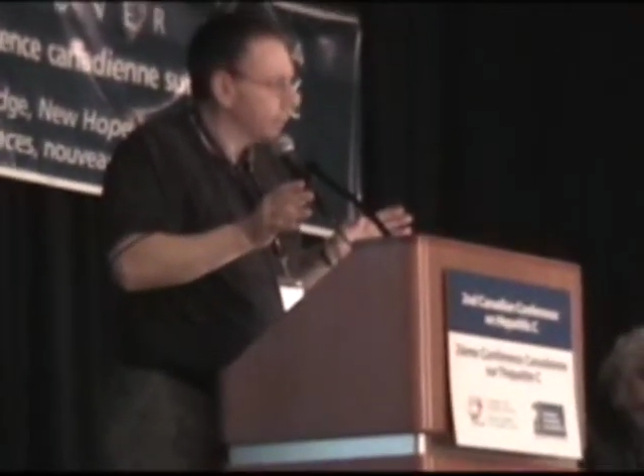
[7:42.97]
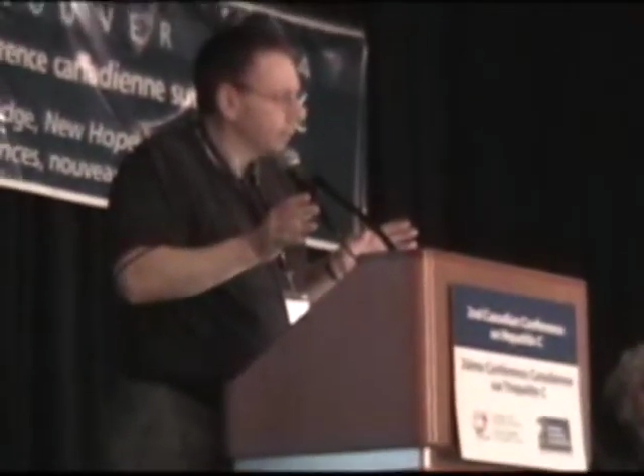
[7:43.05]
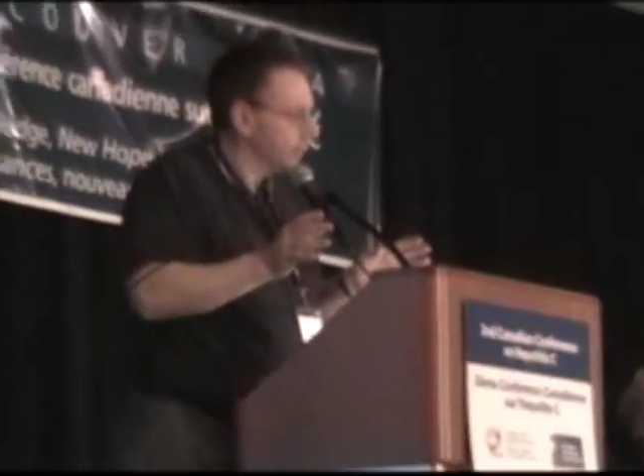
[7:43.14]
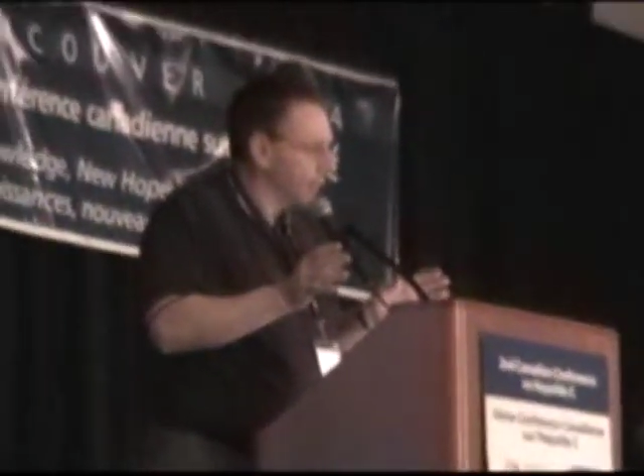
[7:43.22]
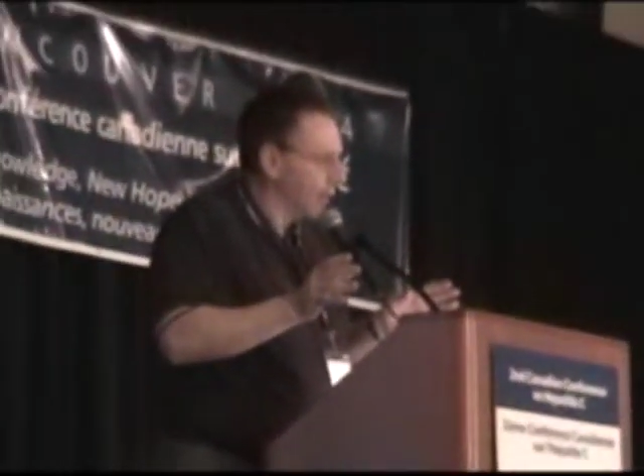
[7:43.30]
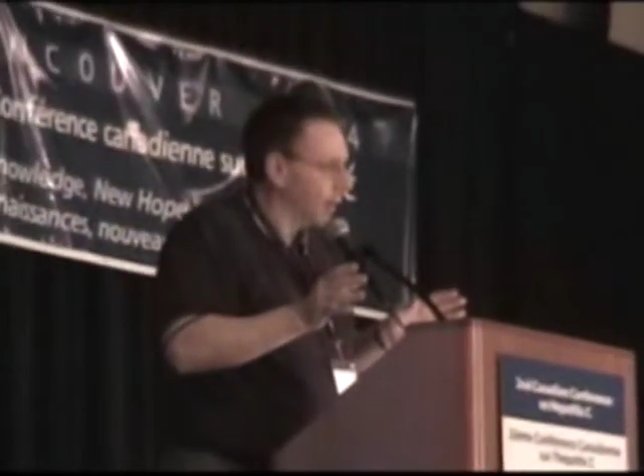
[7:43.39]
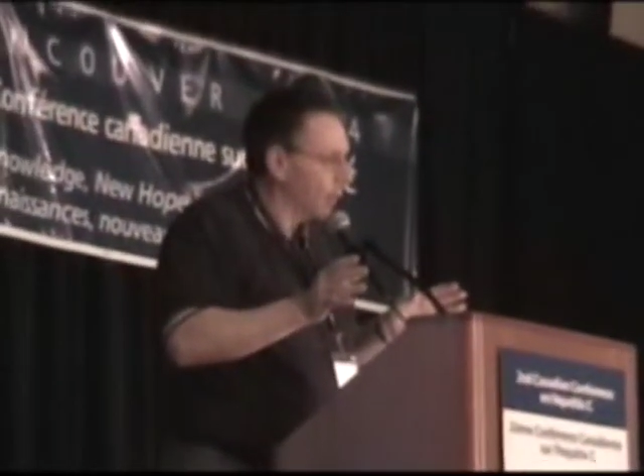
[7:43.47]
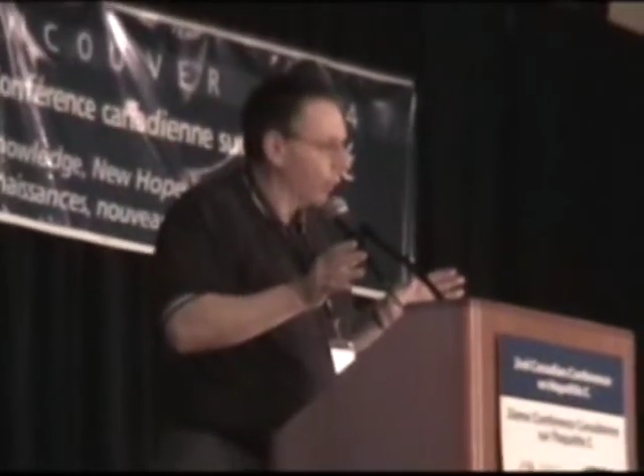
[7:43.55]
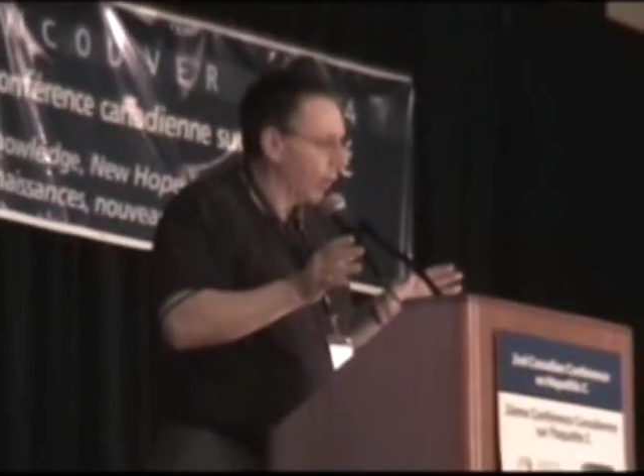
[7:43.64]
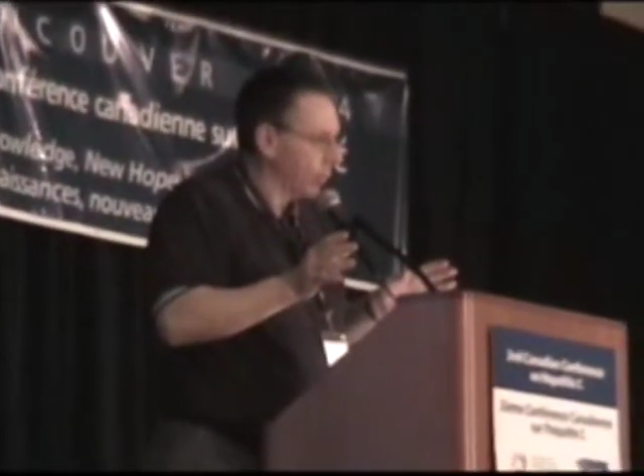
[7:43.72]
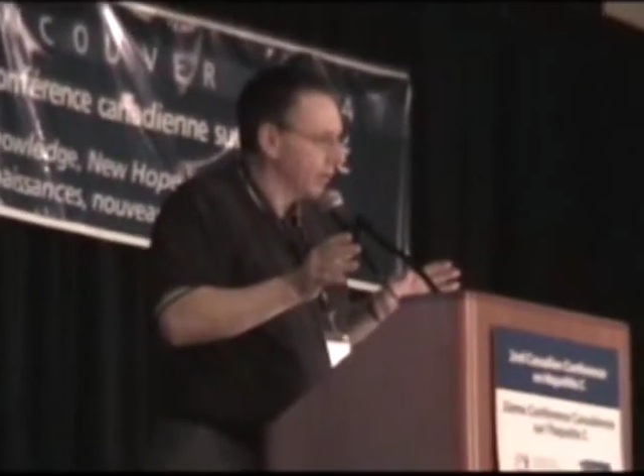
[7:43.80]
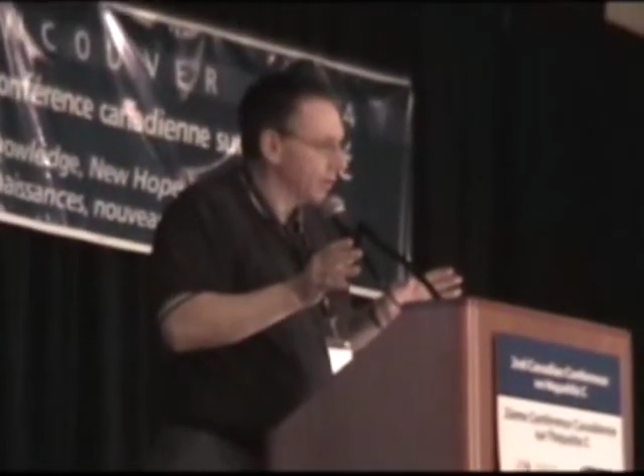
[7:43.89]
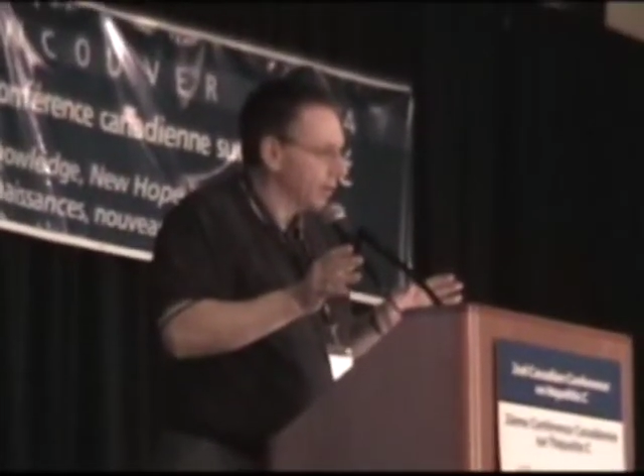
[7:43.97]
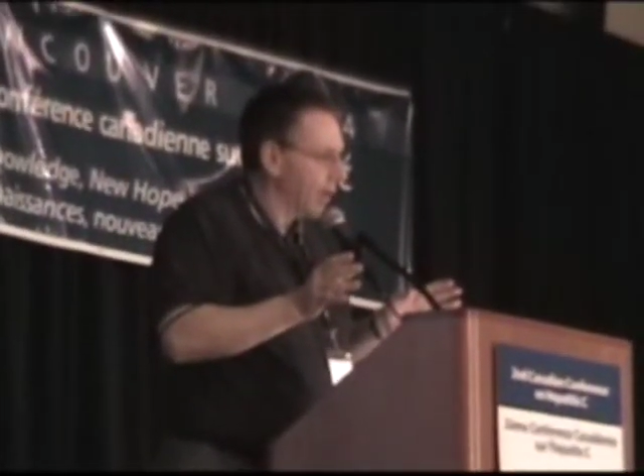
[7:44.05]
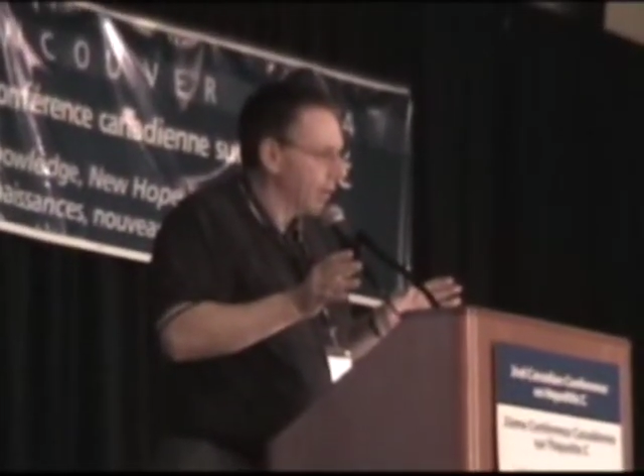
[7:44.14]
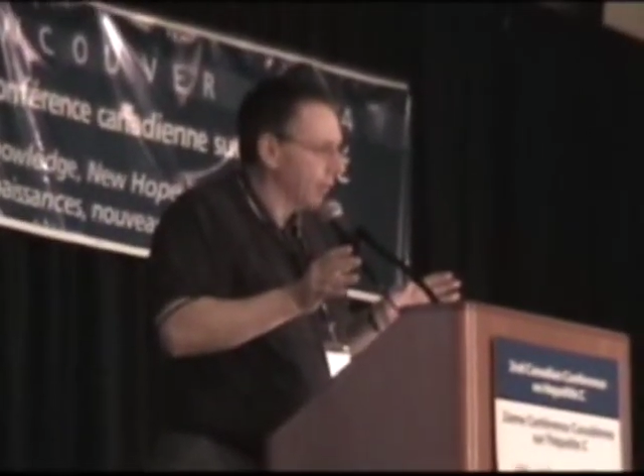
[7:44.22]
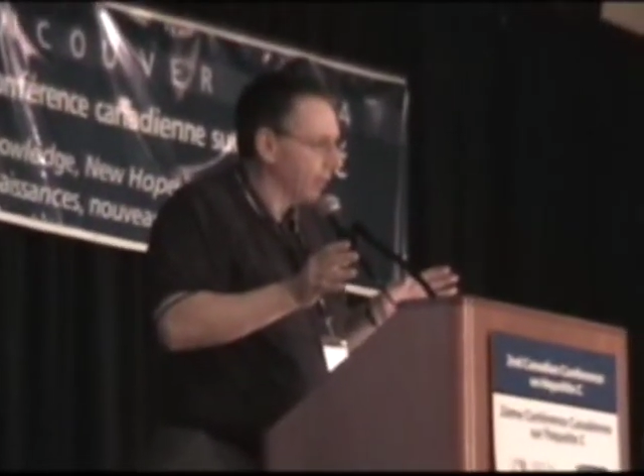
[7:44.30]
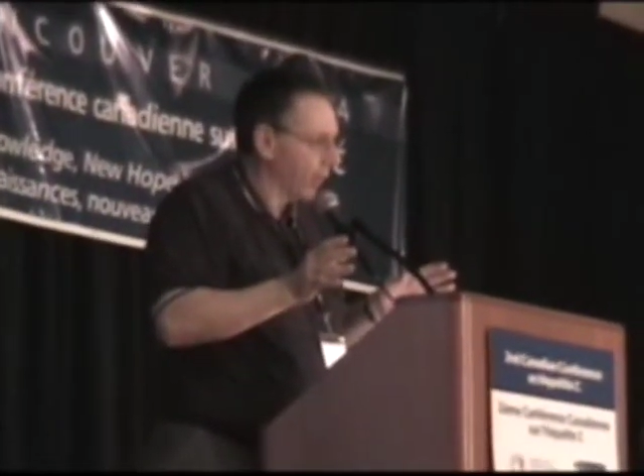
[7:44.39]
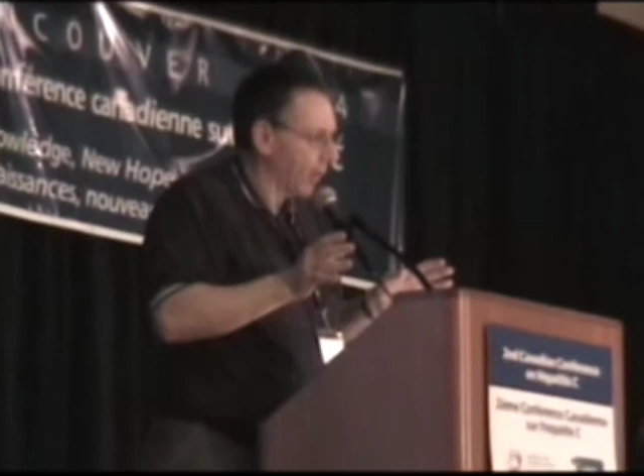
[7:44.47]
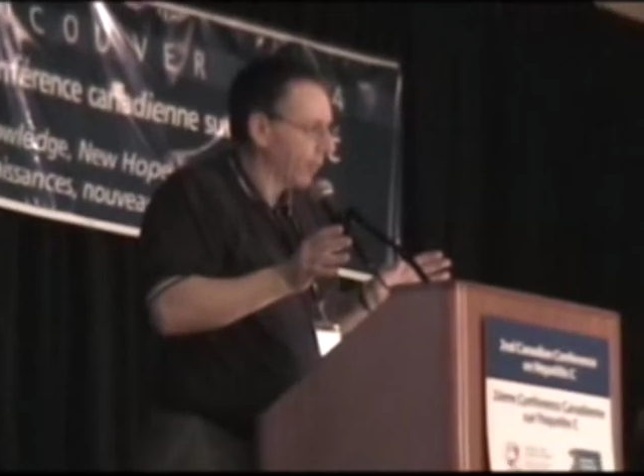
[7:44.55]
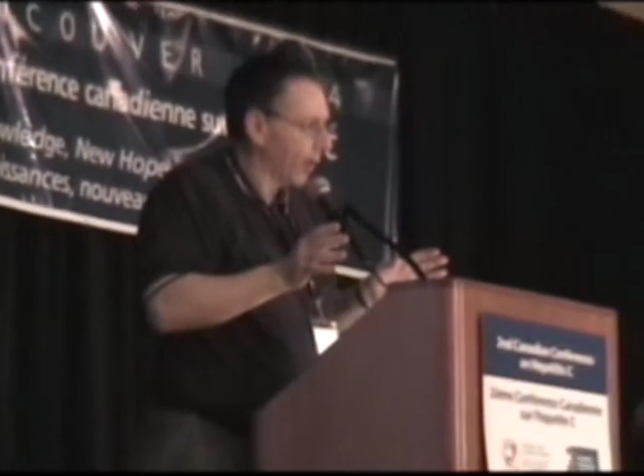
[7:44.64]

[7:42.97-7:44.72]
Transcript: singing in Wembley Stadium in front of